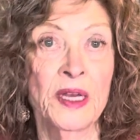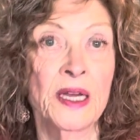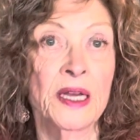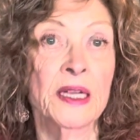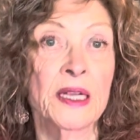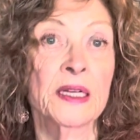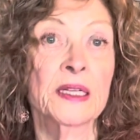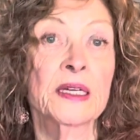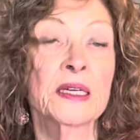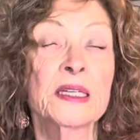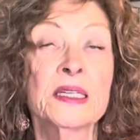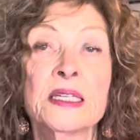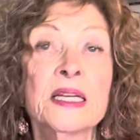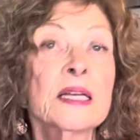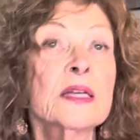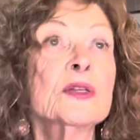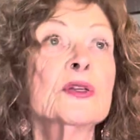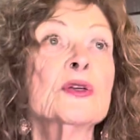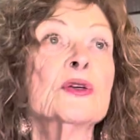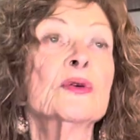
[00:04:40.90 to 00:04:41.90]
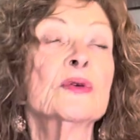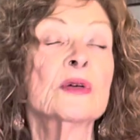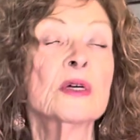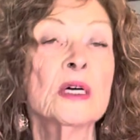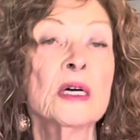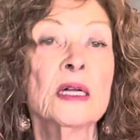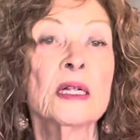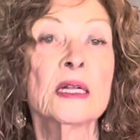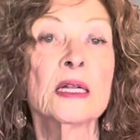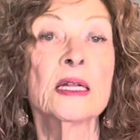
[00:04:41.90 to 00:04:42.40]
and continue
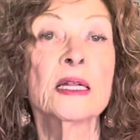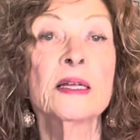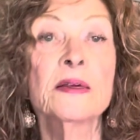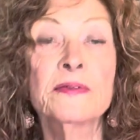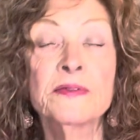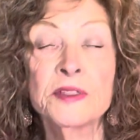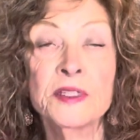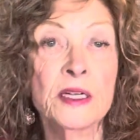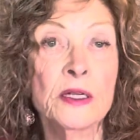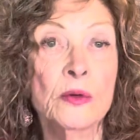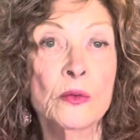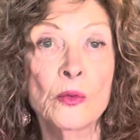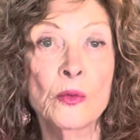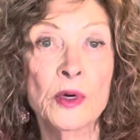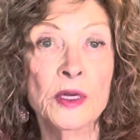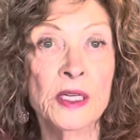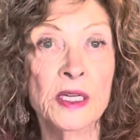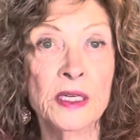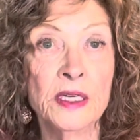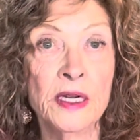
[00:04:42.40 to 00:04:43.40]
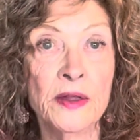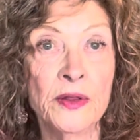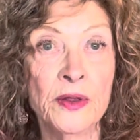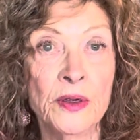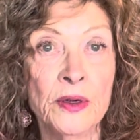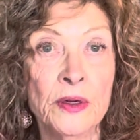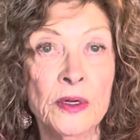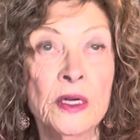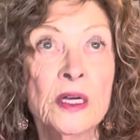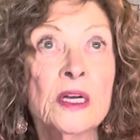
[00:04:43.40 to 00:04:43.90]
lifting one
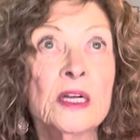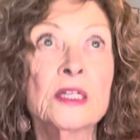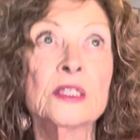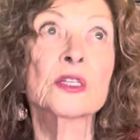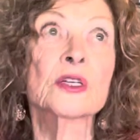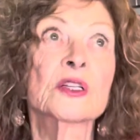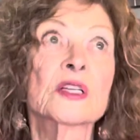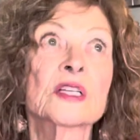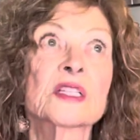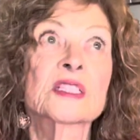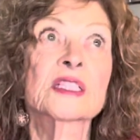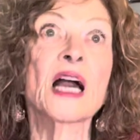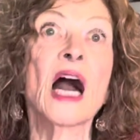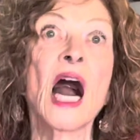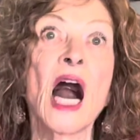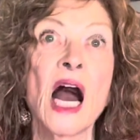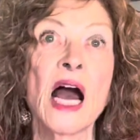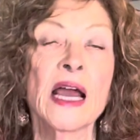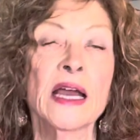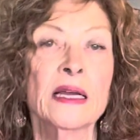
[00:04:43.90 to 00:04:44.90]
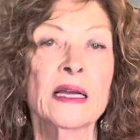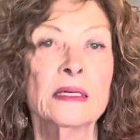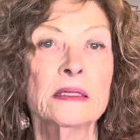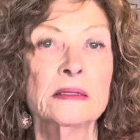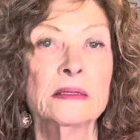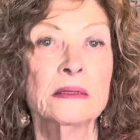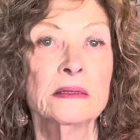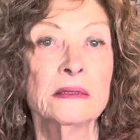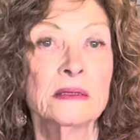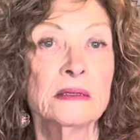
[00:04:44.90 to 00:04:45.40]
another to the sky
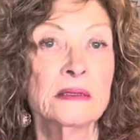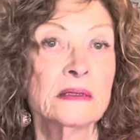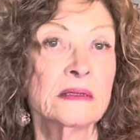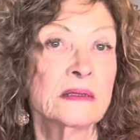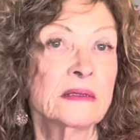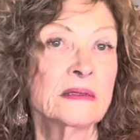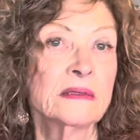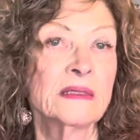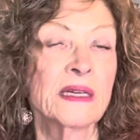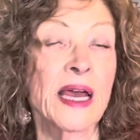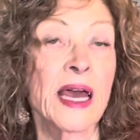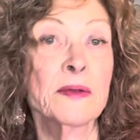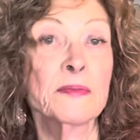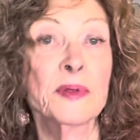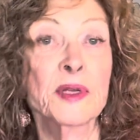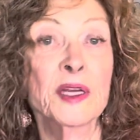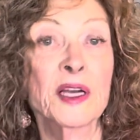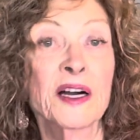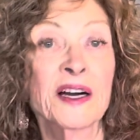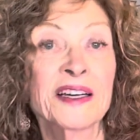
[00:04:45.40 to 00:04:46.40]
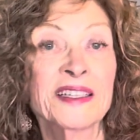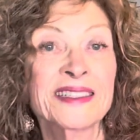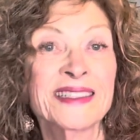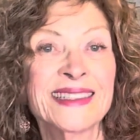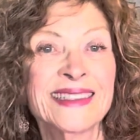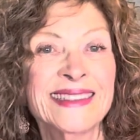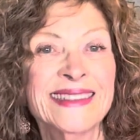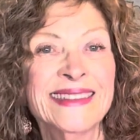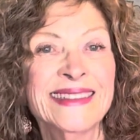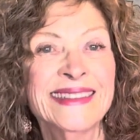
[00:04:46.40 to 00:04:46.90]
and beyond.
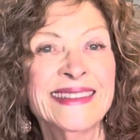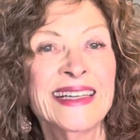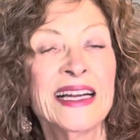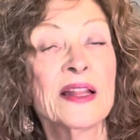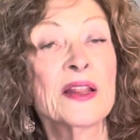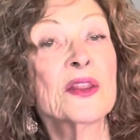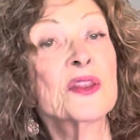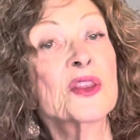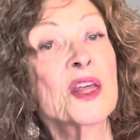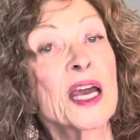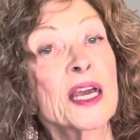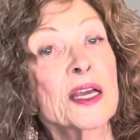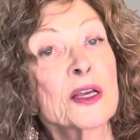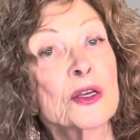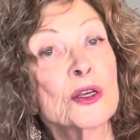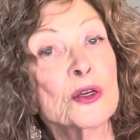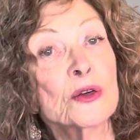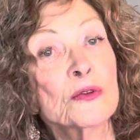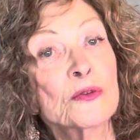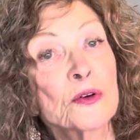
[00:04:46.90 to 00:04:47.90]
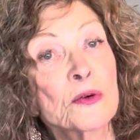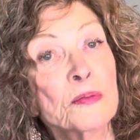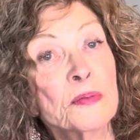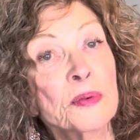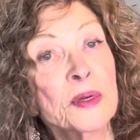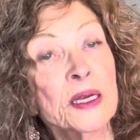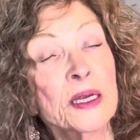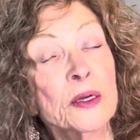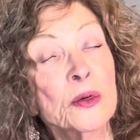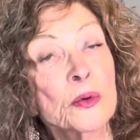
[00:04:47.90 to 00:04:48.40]
Thank you for
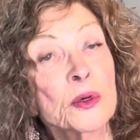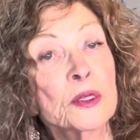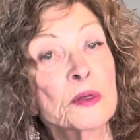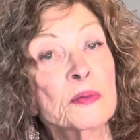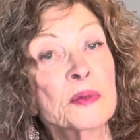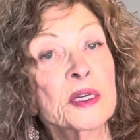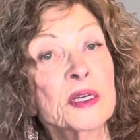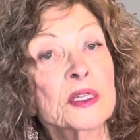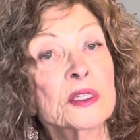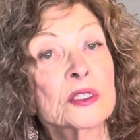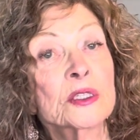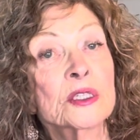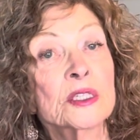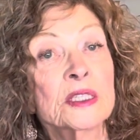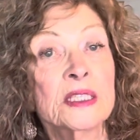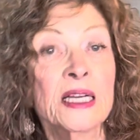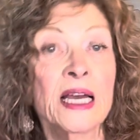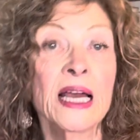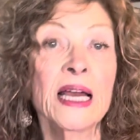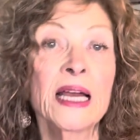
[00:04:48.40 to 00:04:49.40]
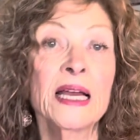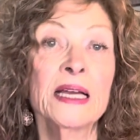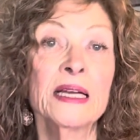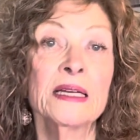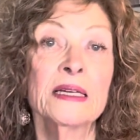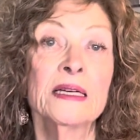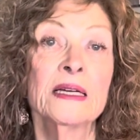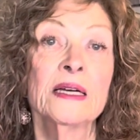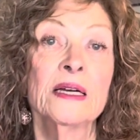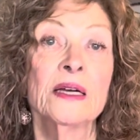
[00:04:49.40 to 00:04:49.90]
being with me today.
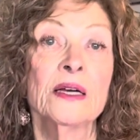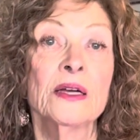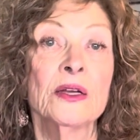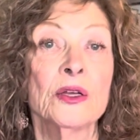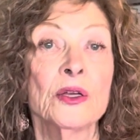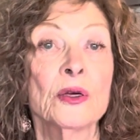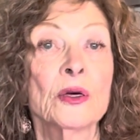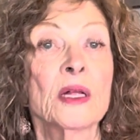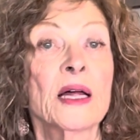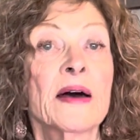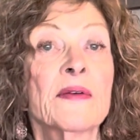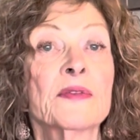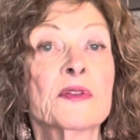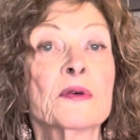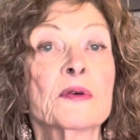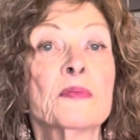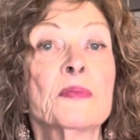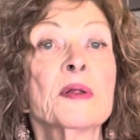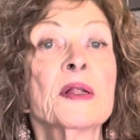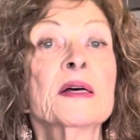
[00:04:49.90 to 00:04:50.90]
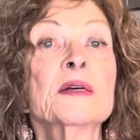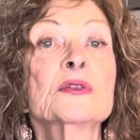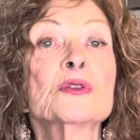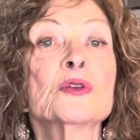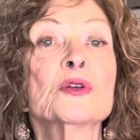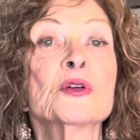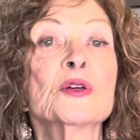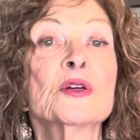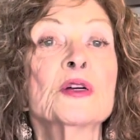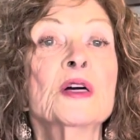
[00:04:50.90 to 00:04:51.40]
You'll have the
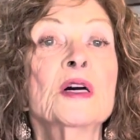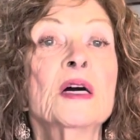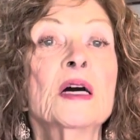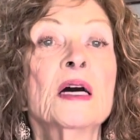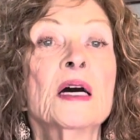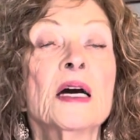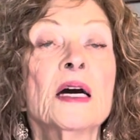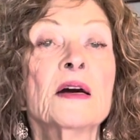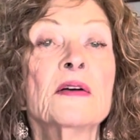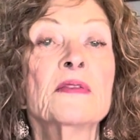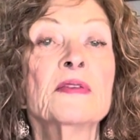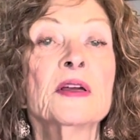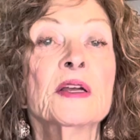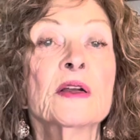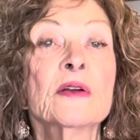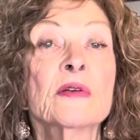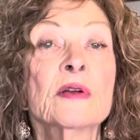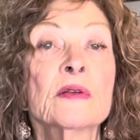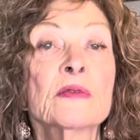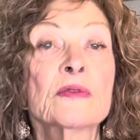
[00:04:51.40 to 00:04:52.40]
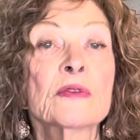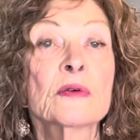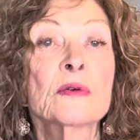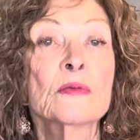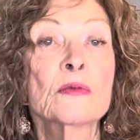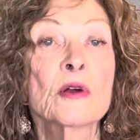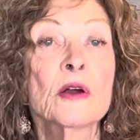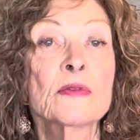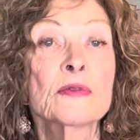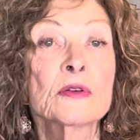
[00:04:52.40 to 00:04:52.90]
pleasure of hearing from
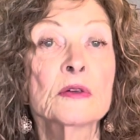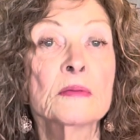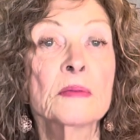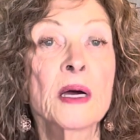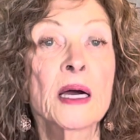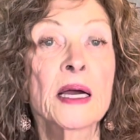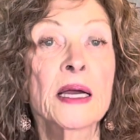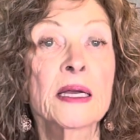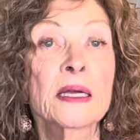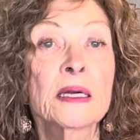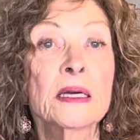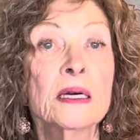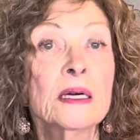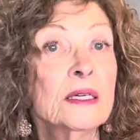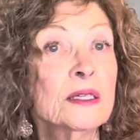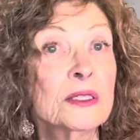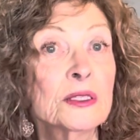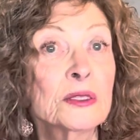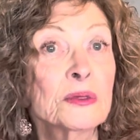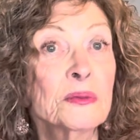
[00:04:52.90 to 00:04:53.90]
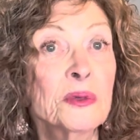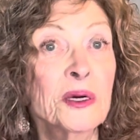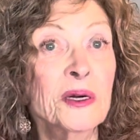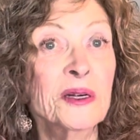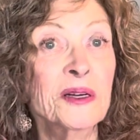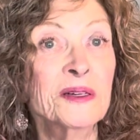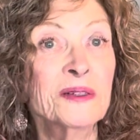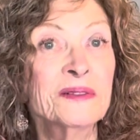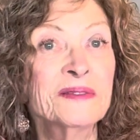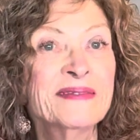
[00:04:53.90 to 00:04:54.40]
Reverend Mike
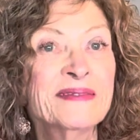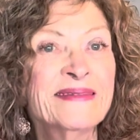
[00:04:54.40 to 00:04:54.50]
tomorrow.